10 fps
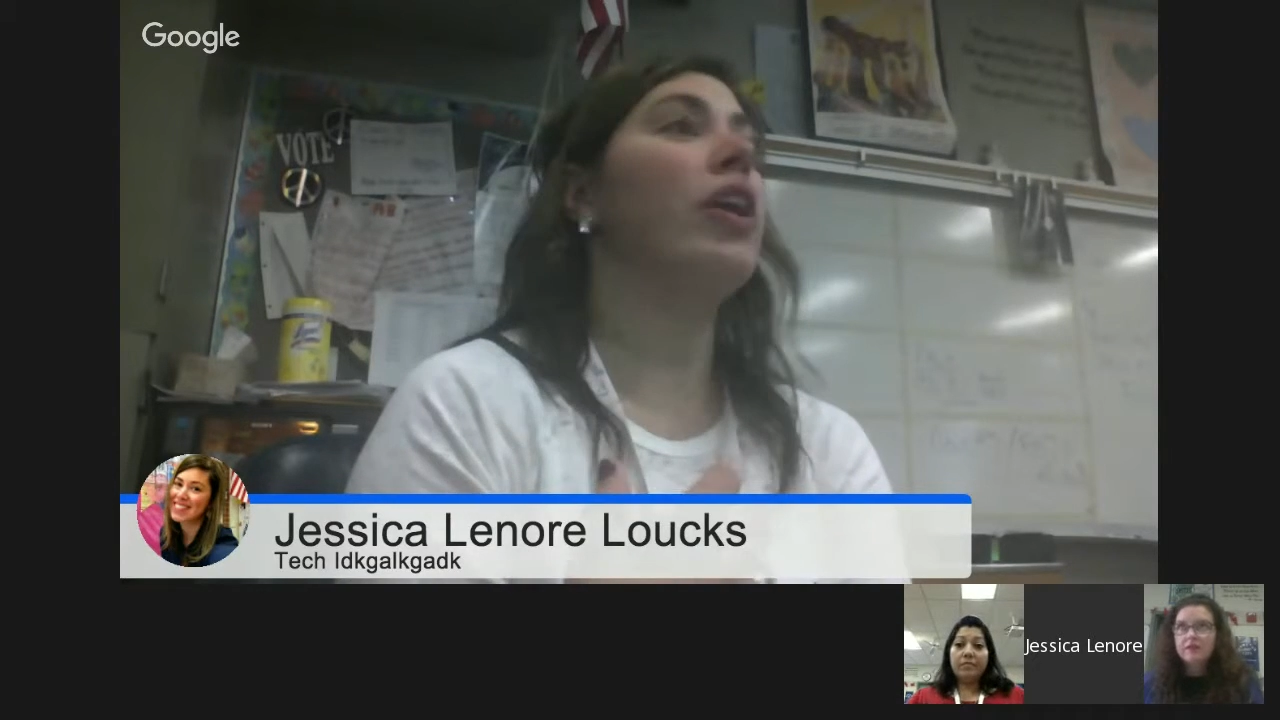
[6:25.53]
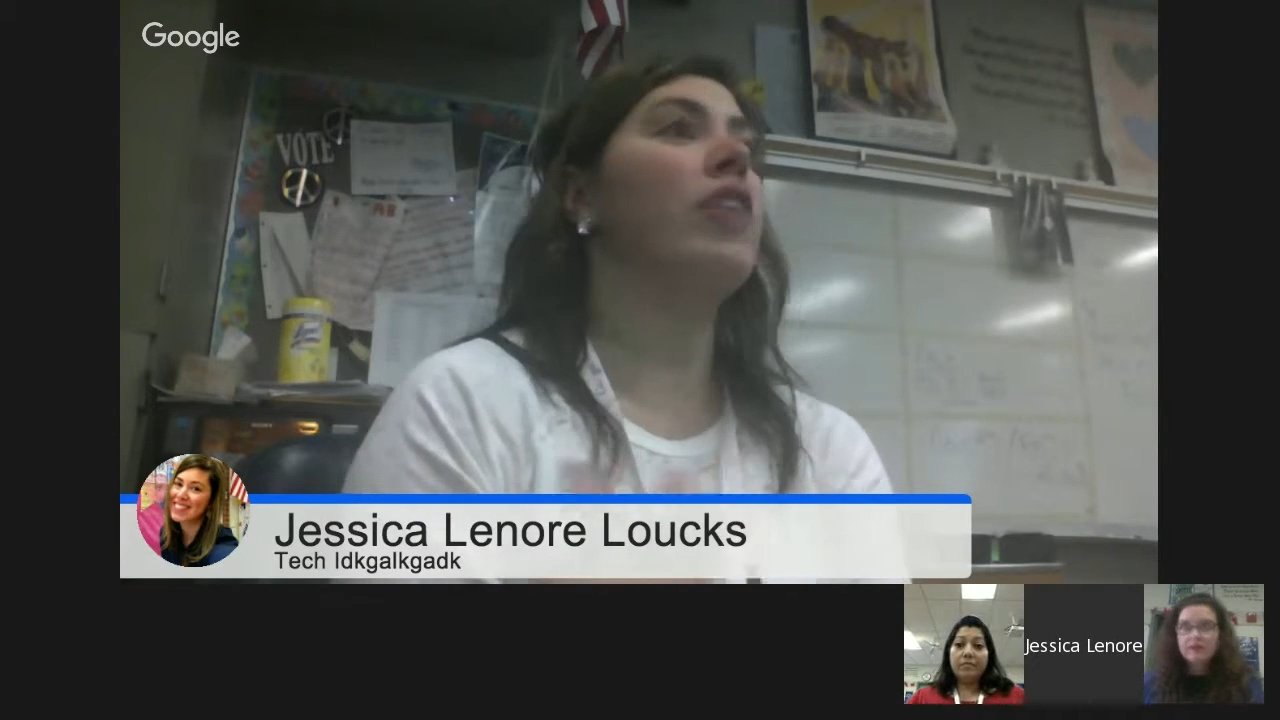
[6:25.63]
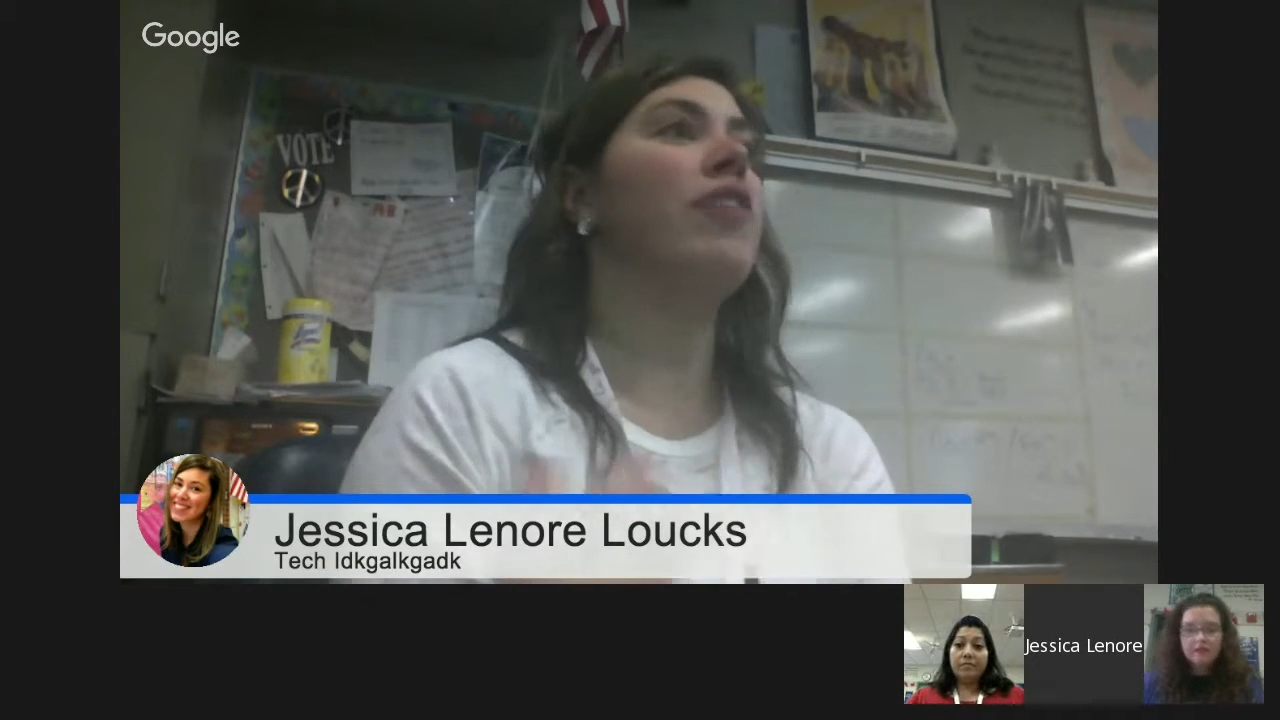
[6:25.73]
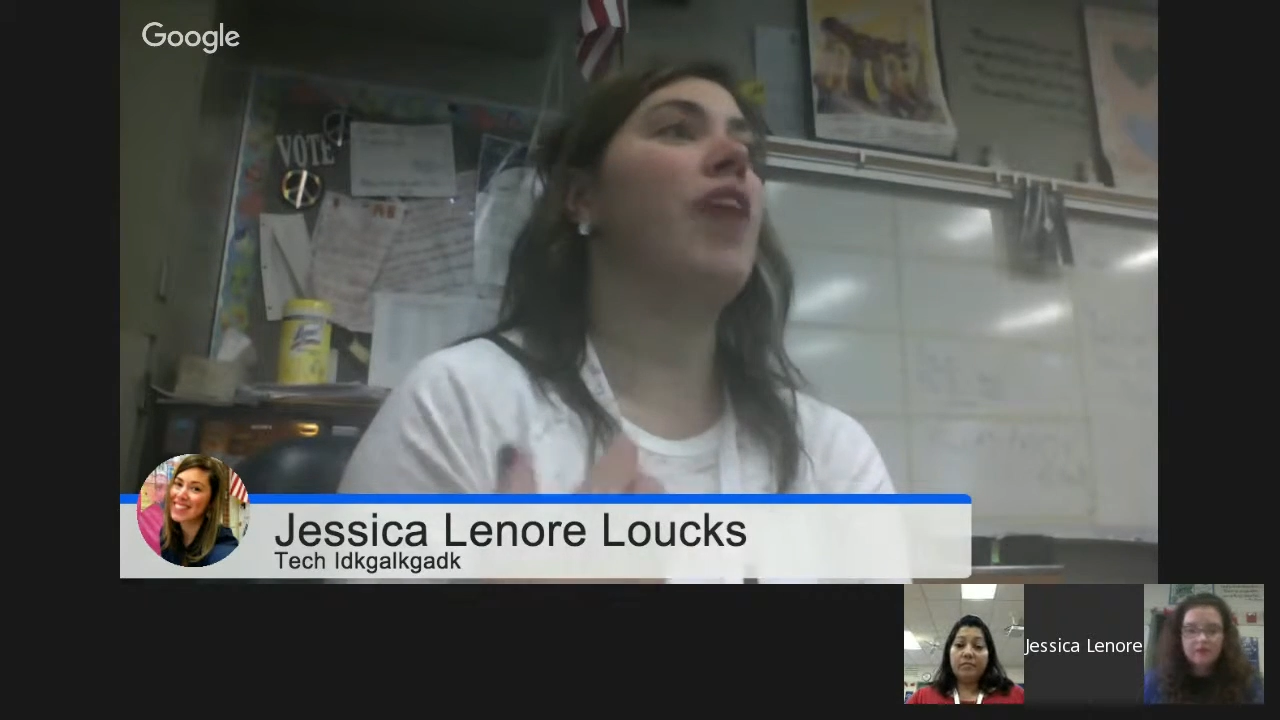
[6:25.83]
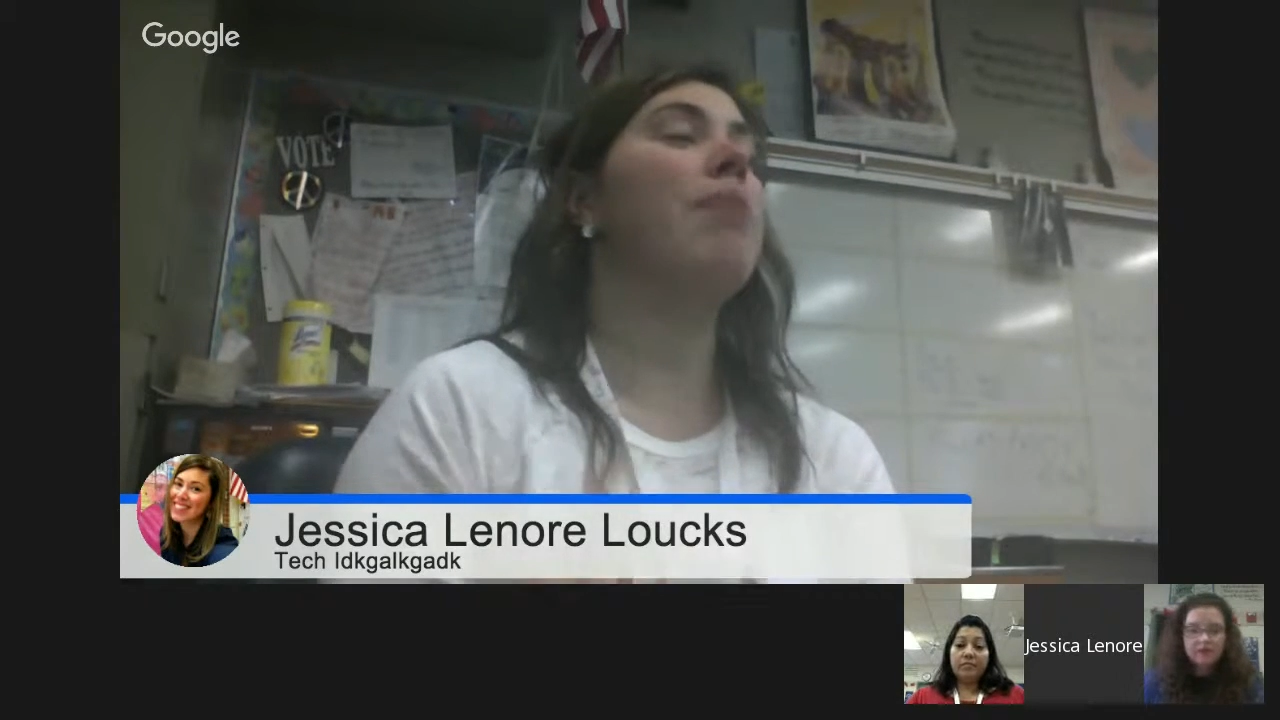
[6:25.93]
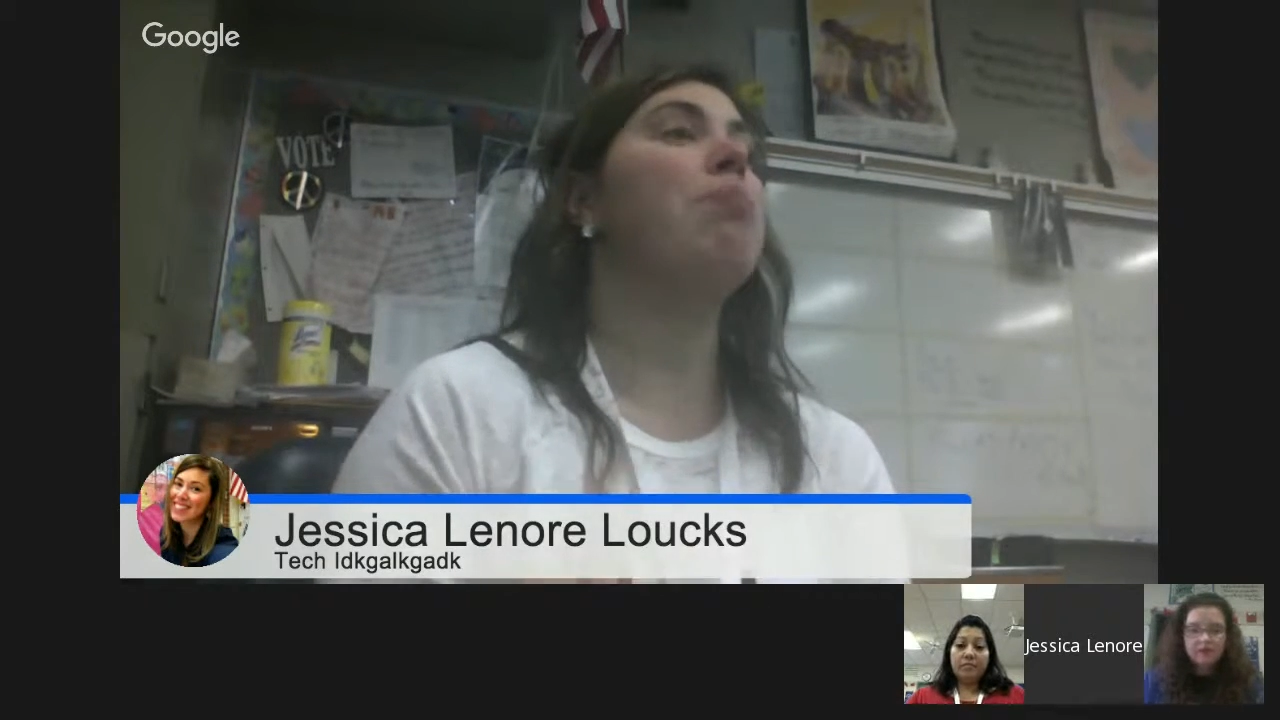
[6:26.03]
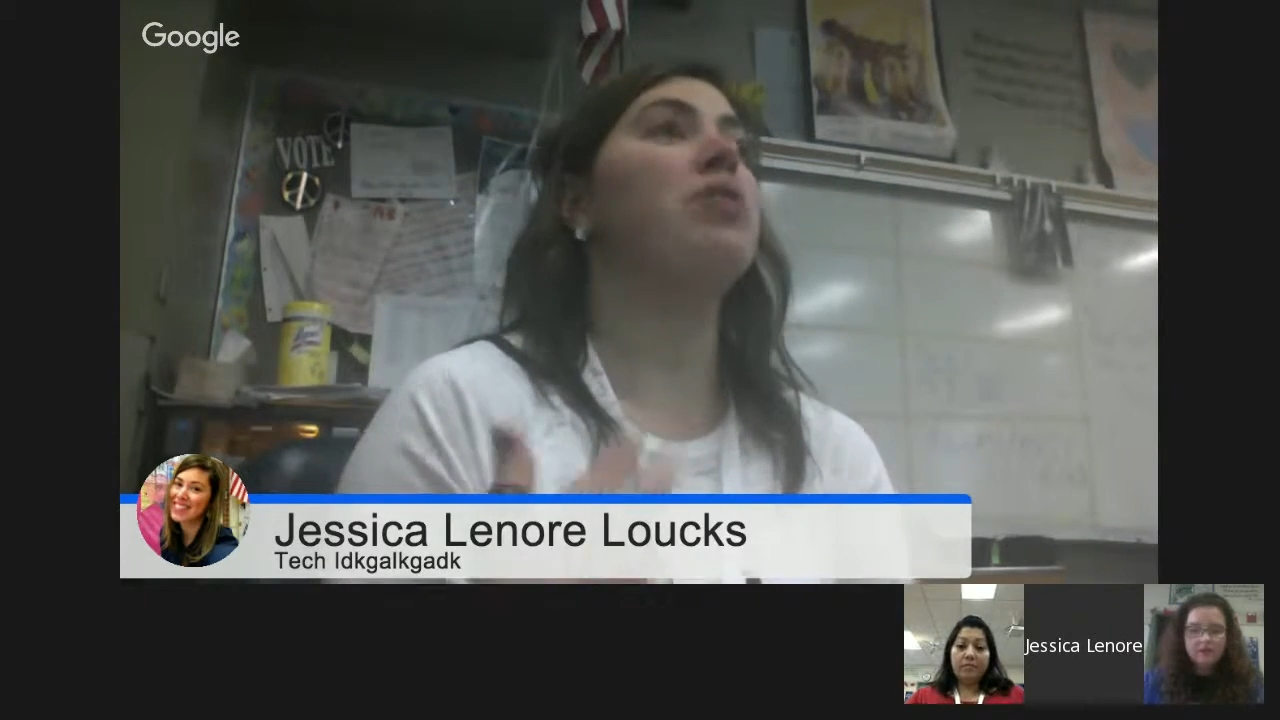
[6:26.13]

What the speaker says: like if I'm